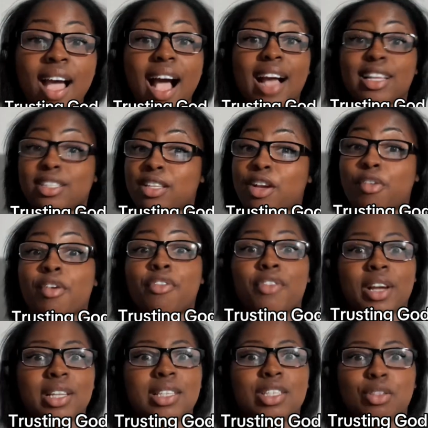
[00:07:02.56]
I
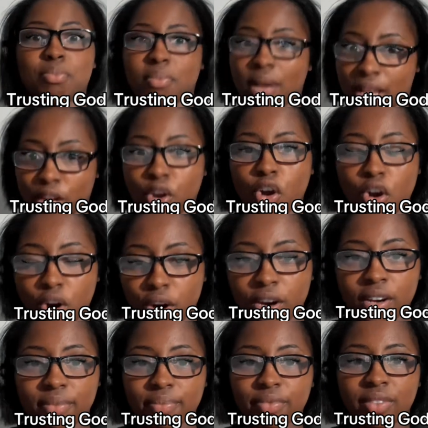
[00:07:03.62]
sacrificed my
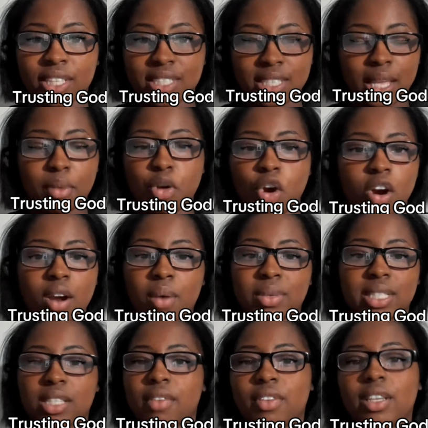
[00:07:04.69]
car, the same car I
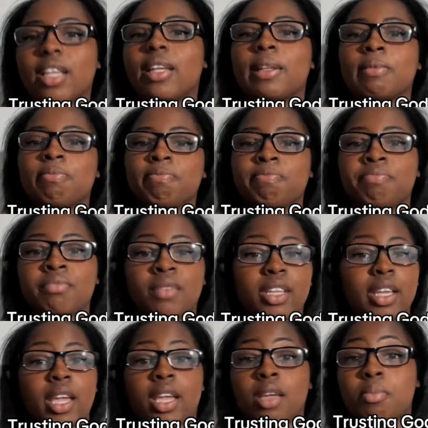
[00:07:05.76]
was living in.
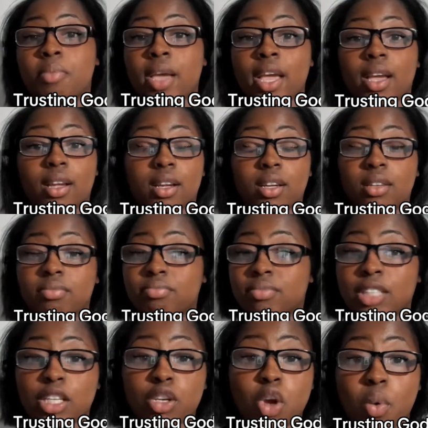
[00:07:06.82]
Came back.
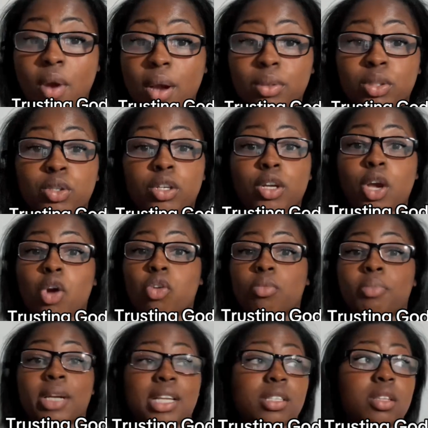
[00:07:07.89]
Didn't know where I was going to go,
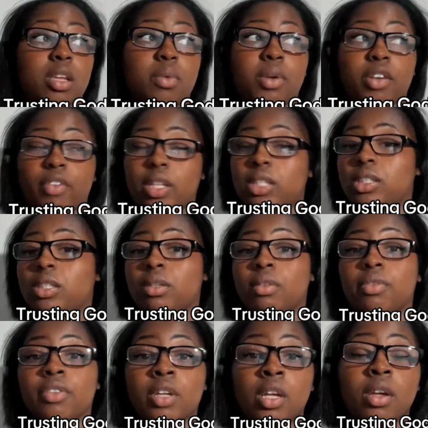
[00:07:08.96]
but I stayed with a
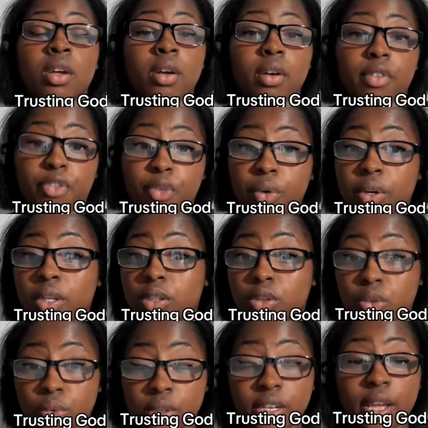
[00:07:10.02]
relative for
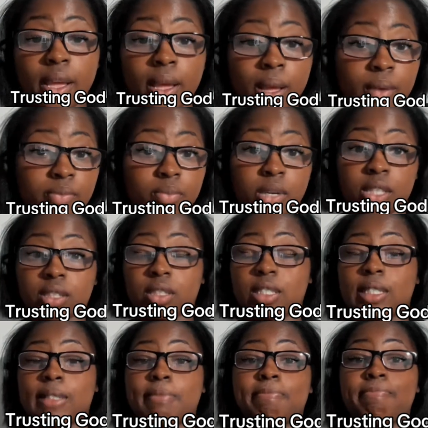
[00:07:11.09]
two and a half
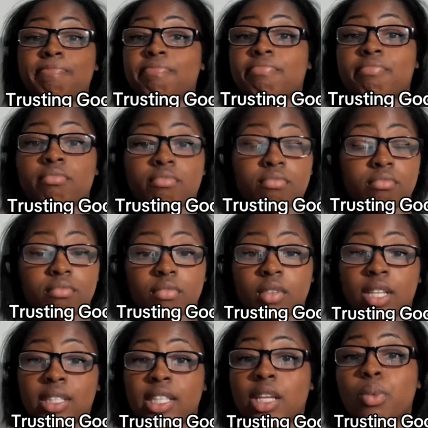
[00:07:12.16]
months
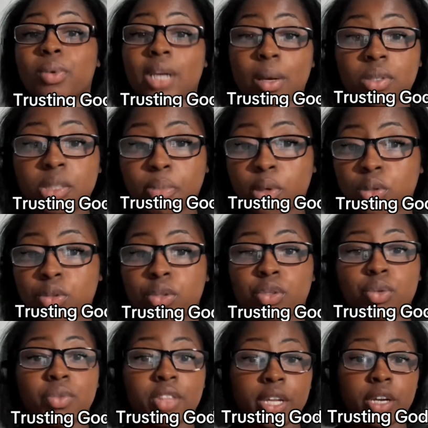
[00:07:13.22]
did what I was supposed to
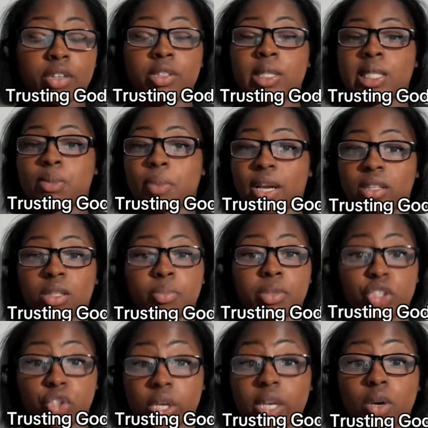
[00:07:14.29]
do there despite the
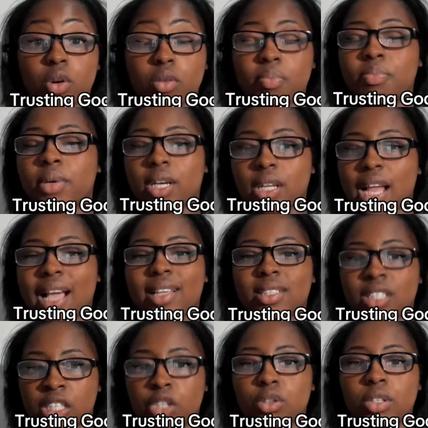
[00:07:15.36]
betrayal, but I
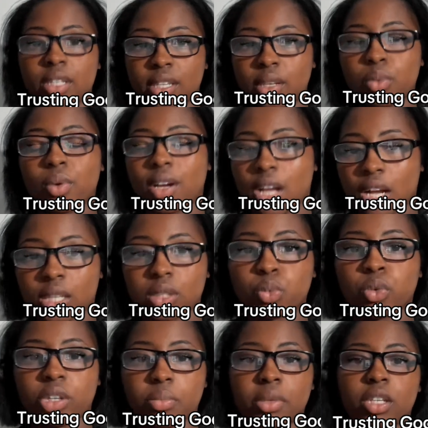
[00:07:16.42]
still did what God
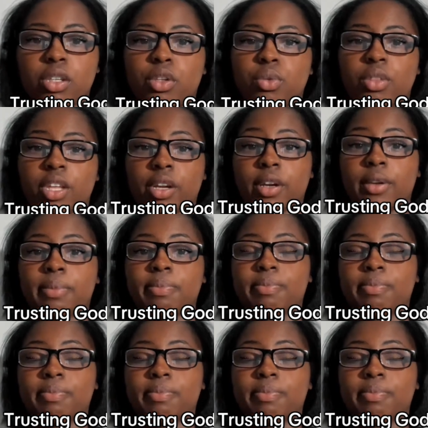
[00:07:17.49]
wanted me to do there.